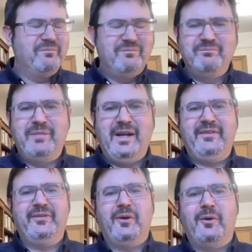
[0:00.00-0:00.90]

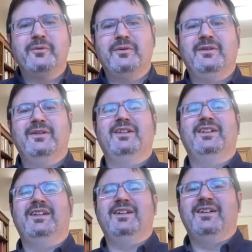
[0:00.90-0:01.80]
best-known
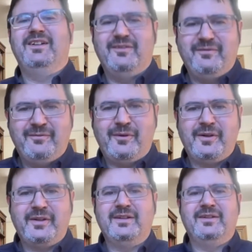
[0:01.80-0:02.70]

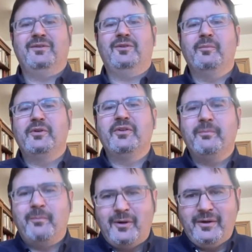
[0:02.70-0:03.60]
foreign
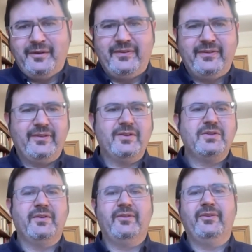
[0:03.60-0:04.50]
communist poets,
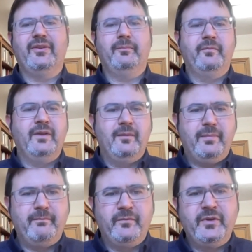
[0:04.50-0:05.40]
such as
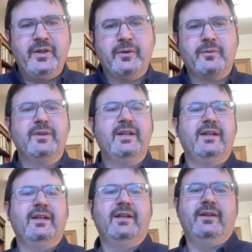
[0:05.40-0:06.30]

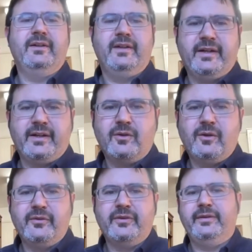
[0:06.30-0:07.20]
Neruda,
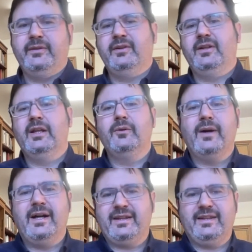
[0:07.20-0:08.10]
Aragon,
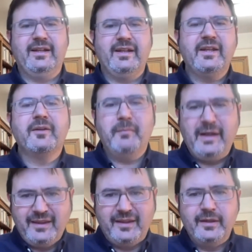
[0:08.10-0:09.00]
Eluard, and
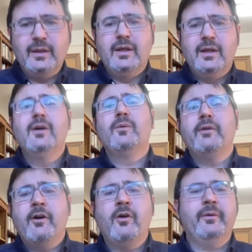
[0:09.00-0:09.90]
Hikmet, were
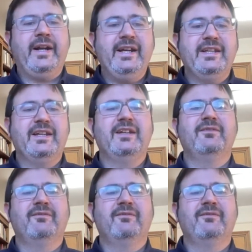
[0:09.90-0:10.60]
all writing